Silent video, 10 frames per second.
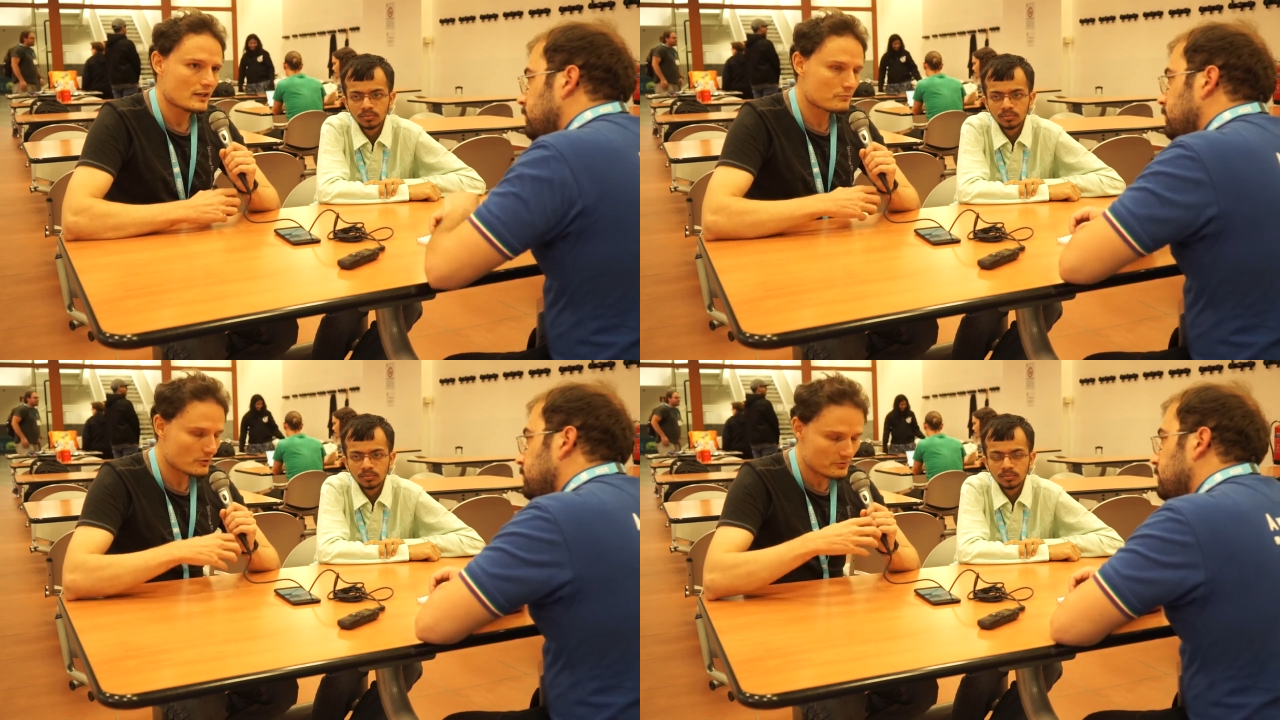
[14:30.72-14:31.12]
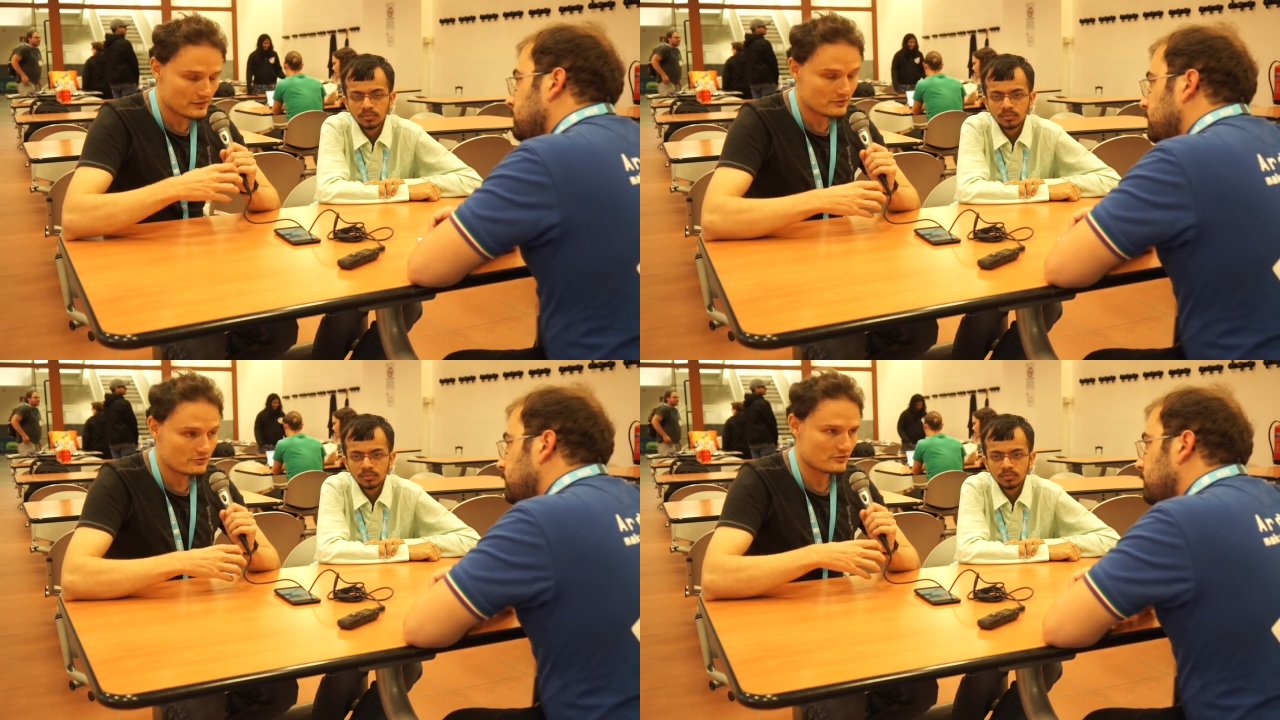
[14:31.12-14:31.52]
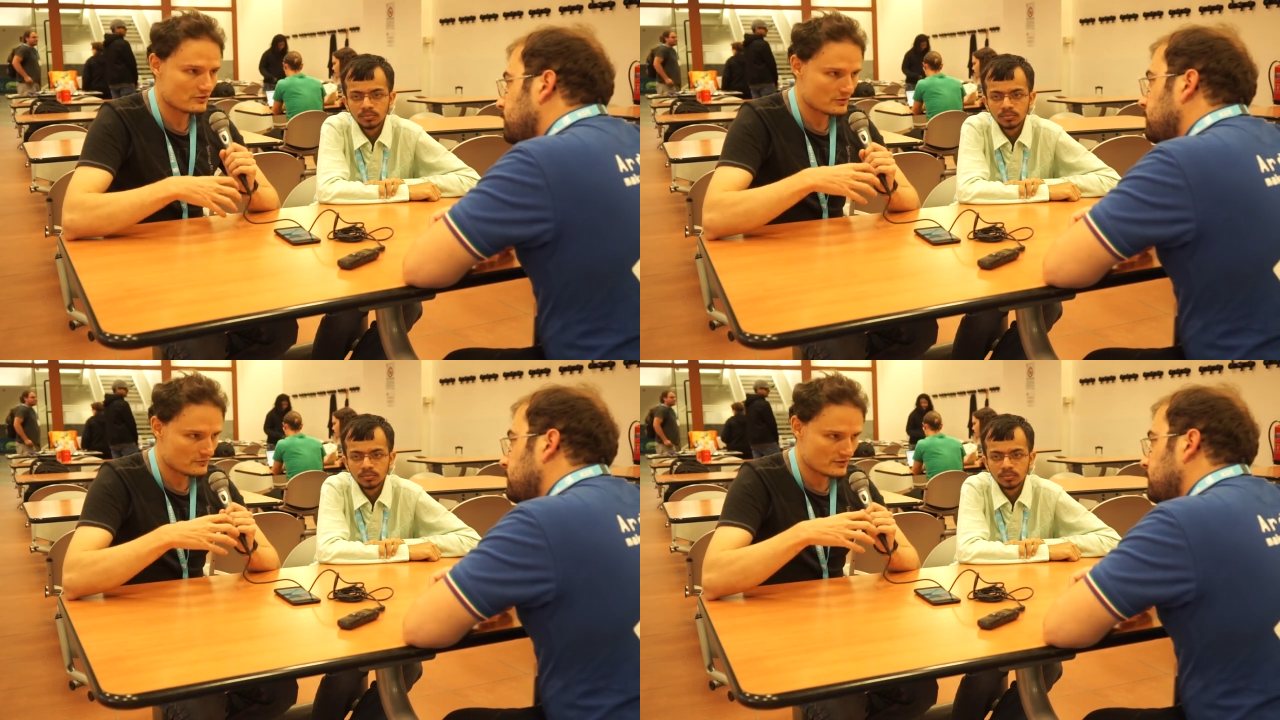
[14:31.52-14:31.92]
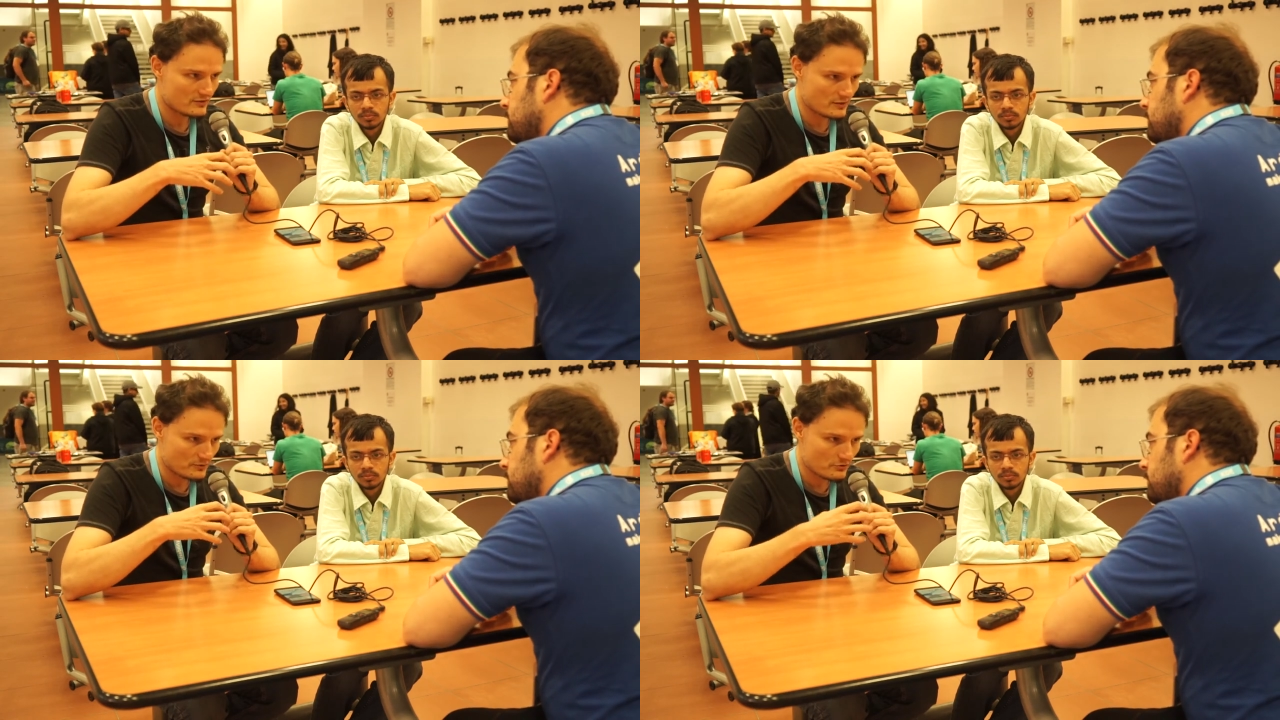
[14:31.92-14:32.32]
Speaker 1: a proper Linux distrib-
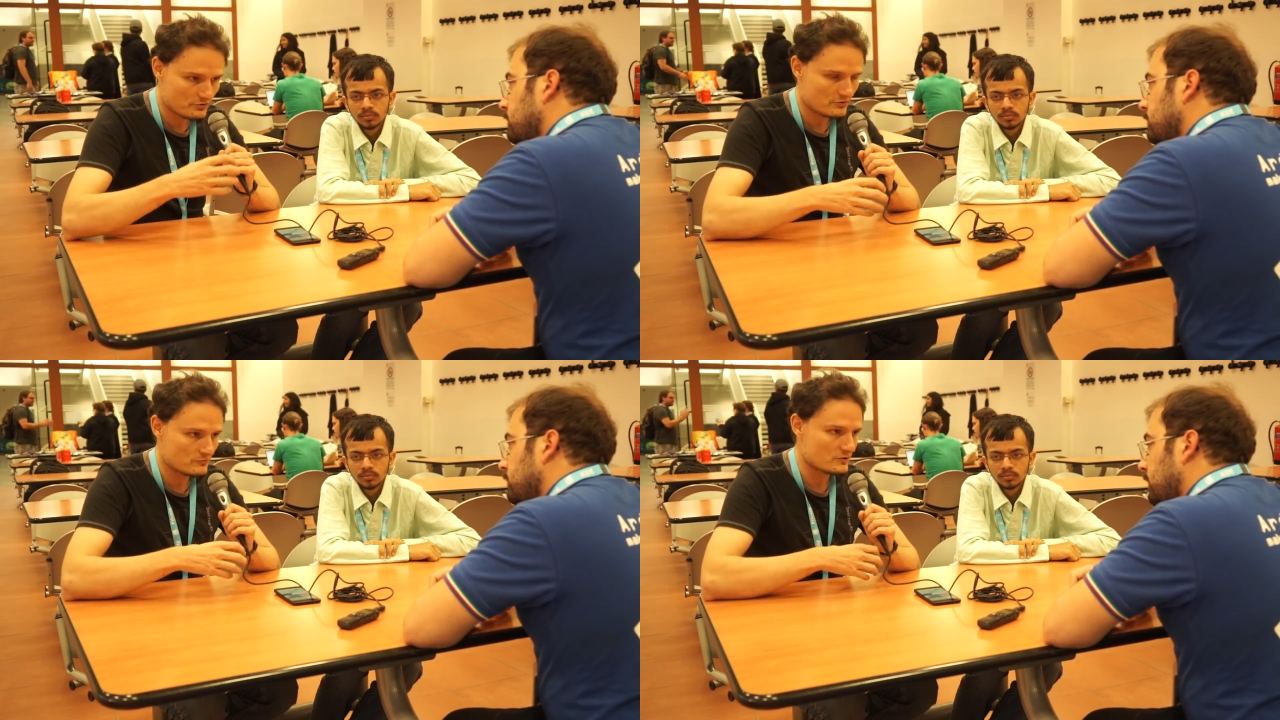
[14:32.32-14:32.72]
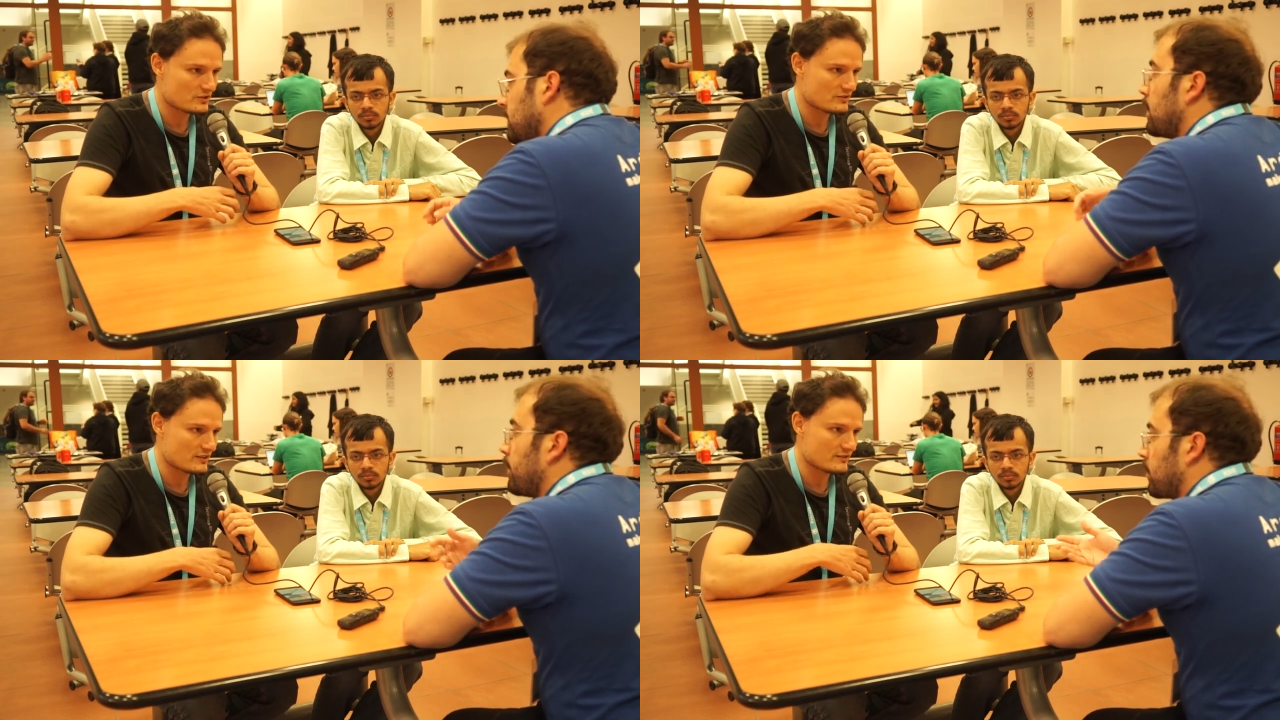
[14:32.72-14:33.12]
distribution, which is